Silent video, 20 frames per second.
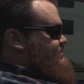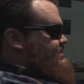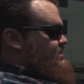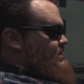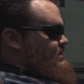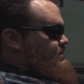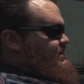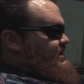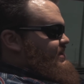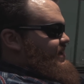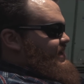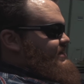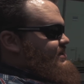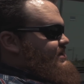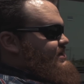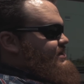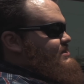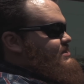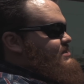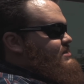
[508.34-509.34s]
It's going to be like
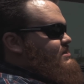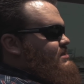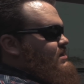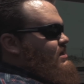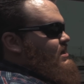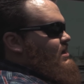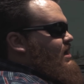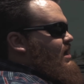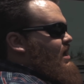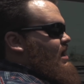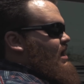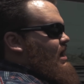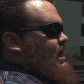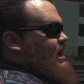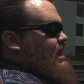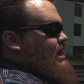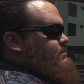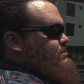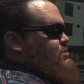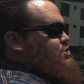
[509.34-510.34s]
this
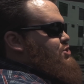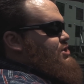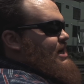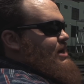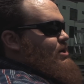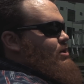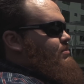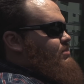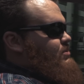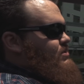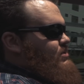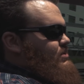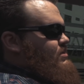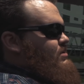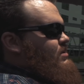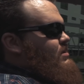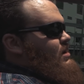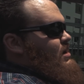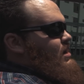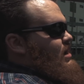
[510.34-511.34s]
shareable
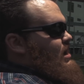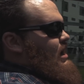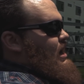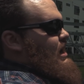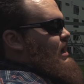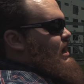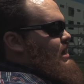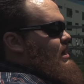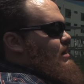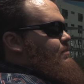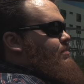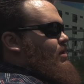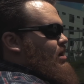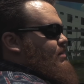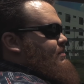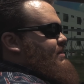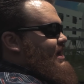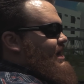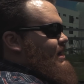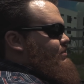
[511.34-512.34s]

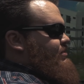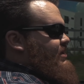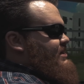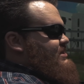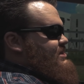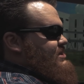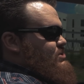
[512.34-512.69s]
apartment complex.